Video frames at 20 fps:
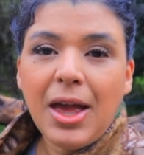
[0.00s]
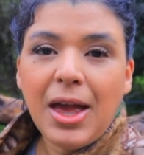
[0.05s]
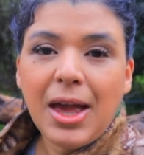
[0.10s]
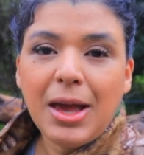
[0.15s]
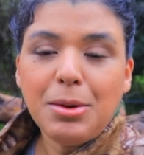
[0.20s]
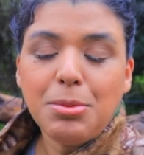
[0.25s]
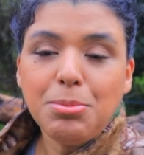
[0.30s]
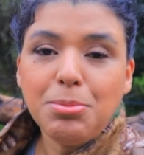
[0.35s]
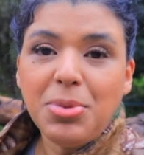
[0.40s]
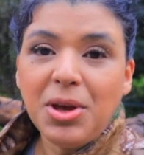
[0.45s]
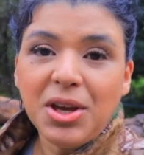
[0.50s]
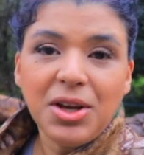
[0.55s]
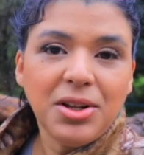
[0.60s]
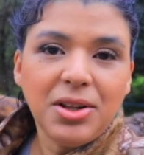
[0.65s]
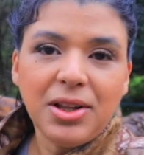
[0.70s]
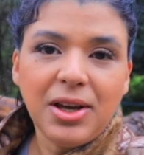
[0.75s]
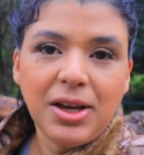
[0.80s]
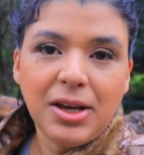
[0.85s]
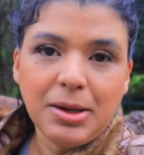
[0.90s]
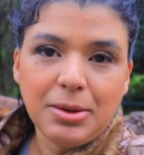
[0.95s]
and big
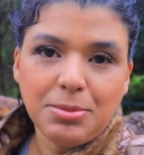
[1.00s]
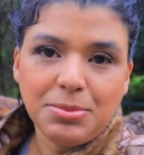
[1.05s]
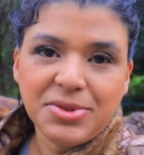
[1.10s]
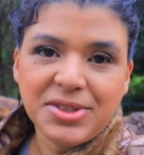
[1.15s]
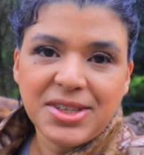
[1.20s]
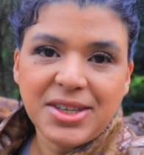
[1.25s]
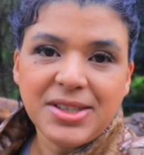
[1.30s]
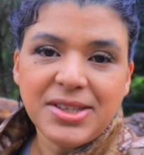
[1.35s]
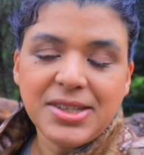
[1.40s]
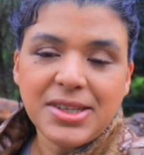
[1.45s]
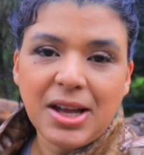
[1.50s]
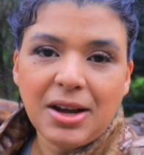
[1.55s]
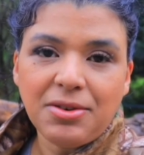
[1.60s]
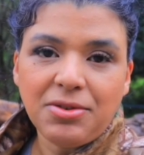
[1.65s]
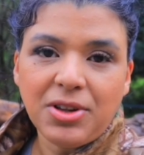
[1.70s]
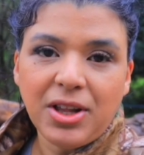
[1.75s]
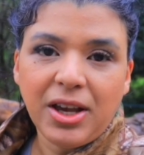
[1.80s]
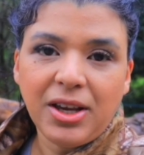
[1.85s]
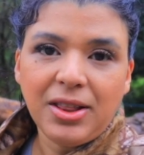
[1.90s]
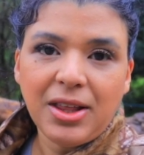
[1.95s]
limbs and
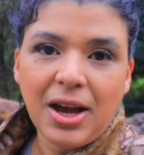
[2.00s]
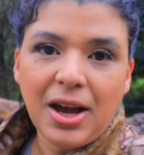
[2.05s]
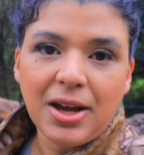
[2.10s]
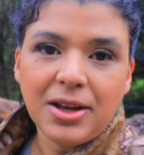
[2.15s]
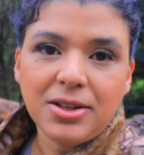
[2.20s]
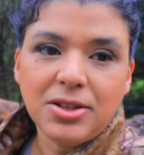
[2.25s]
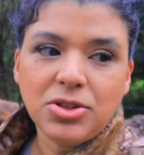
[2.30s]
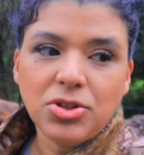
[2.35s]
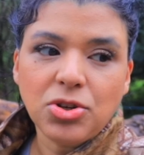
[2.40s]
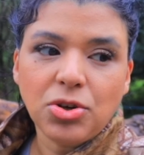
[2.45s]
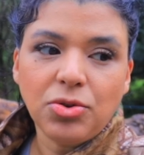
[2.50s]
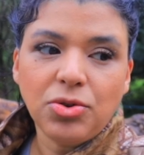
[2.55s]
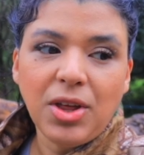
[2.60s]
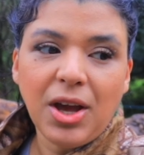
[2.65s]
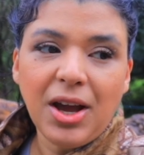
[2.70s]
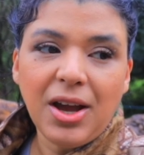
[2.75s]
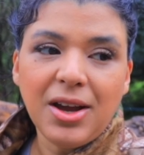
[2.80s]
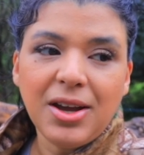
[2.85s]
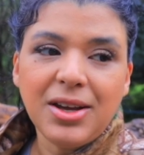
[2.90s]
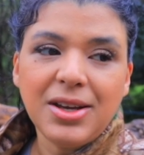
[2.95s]
stuff like that so
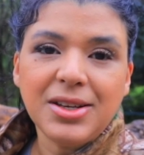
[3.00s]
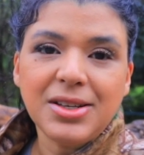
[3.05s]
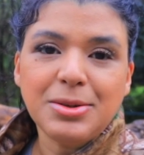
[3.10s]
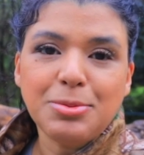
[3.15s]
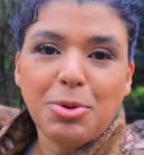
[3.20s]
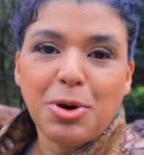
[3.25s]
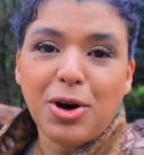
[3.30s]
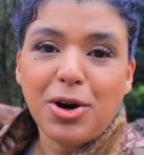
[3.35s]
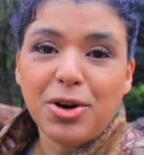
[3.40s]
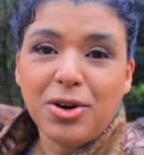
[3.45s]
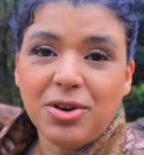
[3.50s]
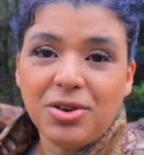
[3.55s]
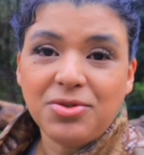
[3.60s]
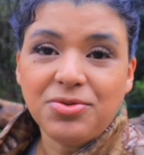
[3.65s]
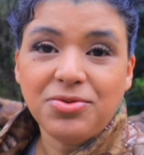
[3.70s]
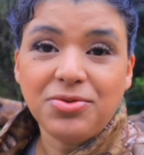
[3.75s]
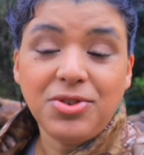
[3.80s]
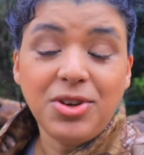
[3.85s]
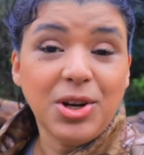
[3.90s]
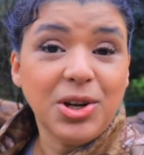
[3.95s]
that is part
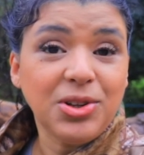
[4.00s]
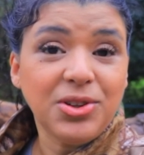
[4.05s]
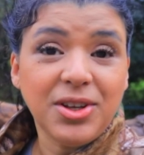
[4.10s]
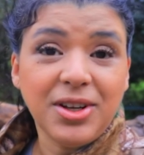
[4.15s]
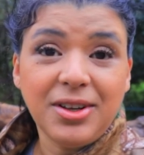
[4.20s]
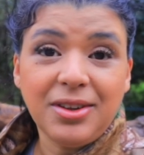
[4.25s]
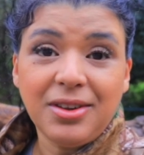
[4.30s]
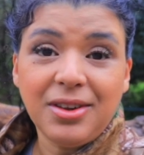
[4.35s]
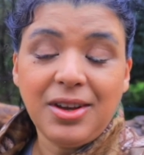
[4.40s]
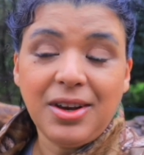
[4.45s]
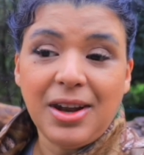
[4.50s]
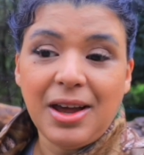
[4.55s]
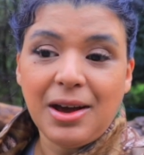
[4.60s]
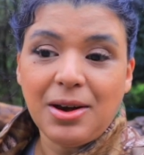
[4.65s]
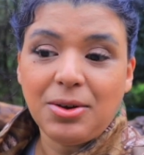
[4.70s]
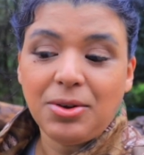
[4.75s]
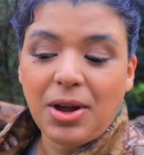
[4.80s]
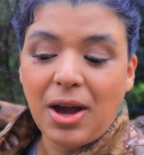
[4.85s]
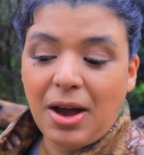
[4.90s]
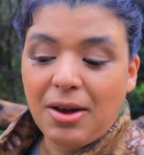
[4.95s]
of you know the clean
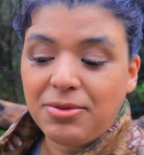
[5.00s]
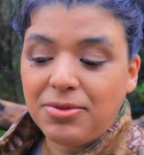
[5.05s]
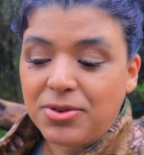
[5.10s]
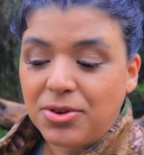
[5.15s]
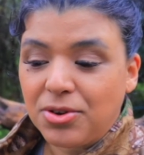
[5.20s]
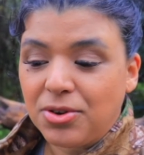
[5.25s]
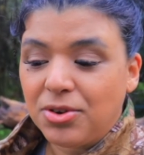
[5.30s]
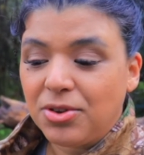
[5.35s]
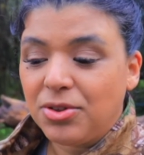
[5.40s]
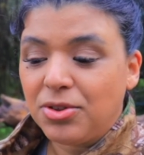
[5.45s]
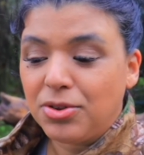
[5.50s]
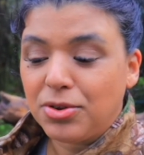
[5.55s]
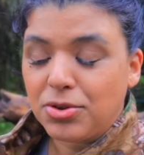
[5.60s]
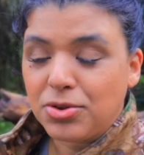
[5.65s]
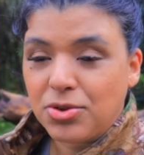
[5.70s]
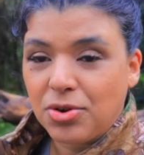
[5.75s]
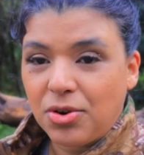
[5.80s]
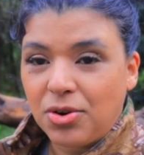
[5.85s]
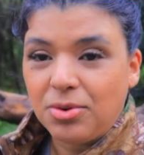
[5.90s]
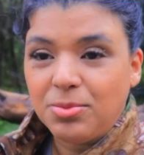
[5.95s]
out after the
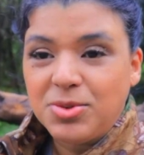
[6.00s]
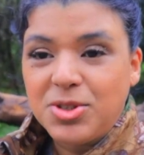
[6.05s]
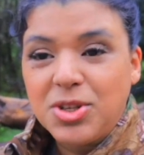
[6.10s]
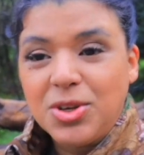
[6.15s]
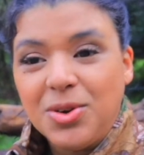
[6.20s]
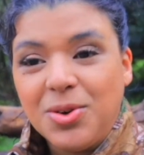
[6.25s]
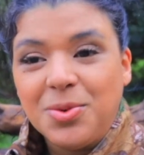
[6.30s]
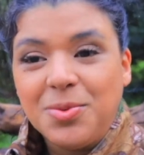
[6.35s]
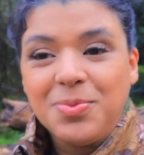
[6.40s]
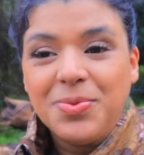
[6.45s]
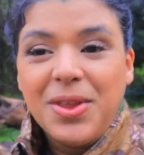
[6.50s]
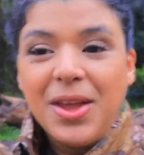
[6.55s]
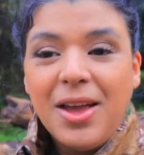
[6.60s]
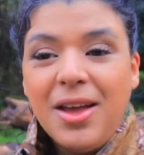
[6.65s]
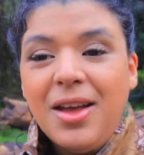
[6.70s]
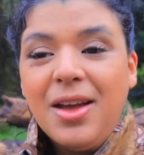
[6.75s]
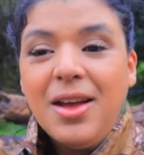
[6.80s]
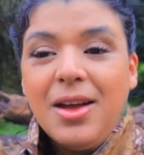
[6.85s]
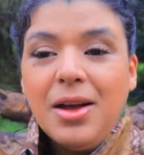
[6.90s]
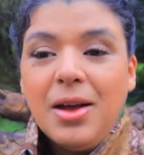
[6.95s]
storm too
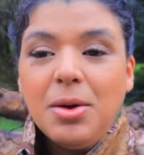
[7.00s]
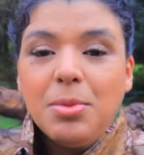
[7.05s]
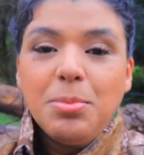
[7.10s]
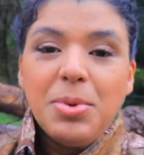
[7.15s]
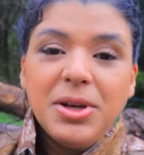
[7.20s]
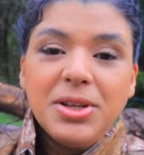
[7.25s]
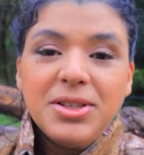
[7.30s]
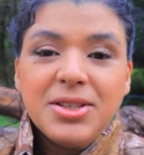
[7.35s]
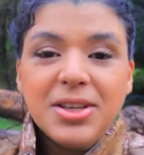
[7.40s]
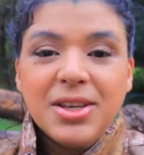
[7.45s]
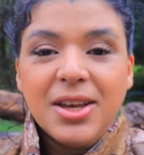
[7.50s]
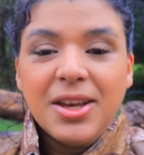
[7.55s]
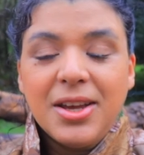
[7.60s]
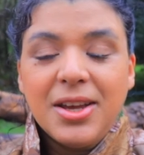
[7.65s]
but